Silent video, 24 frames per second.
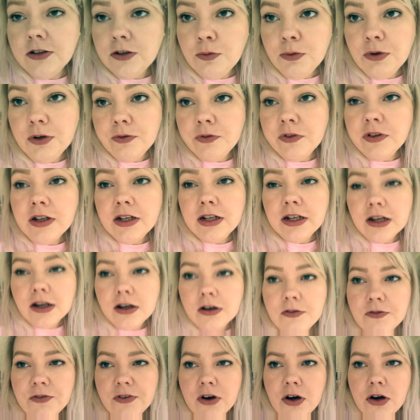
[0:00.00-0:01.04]
You would have seen it
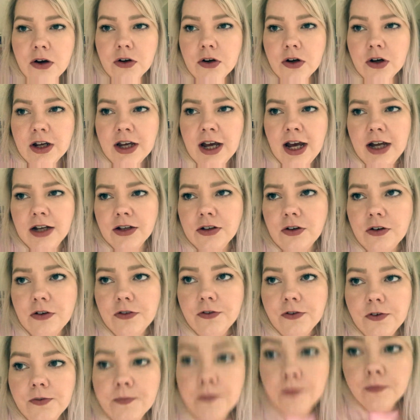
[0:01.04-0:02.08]
in a vlog, kind
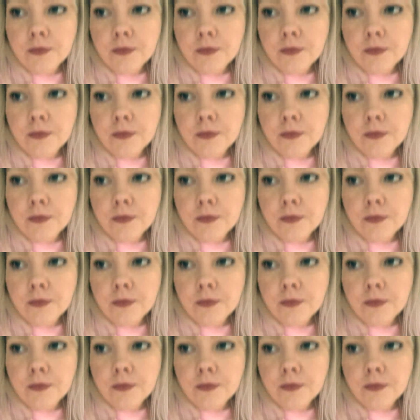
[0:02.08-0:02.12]
of.